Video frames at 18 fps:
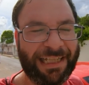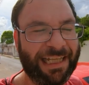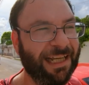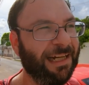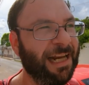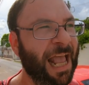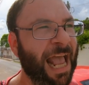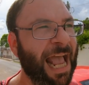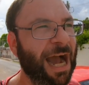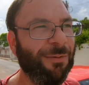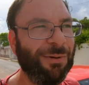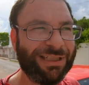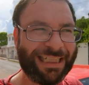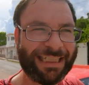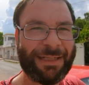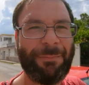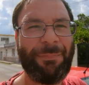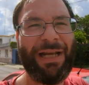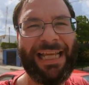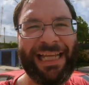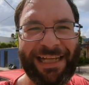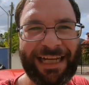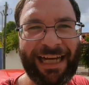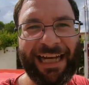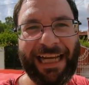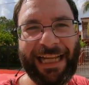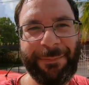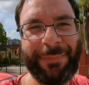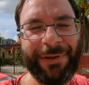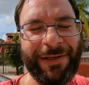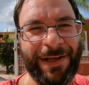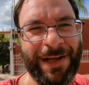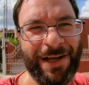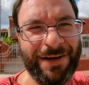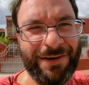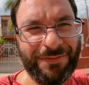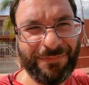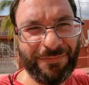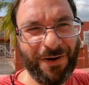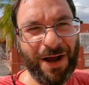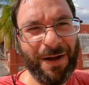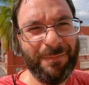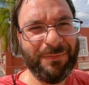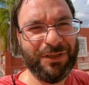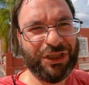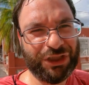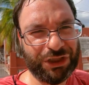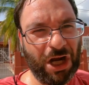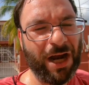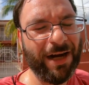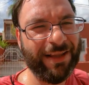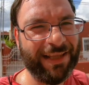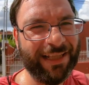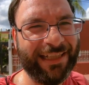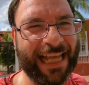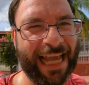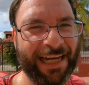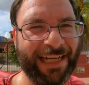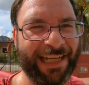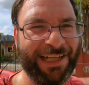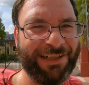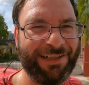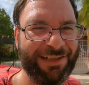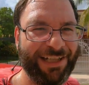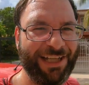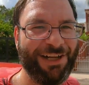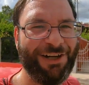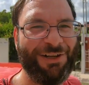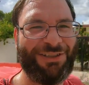Again, I wish I could play a clip from Shaun of the Dead here, you know,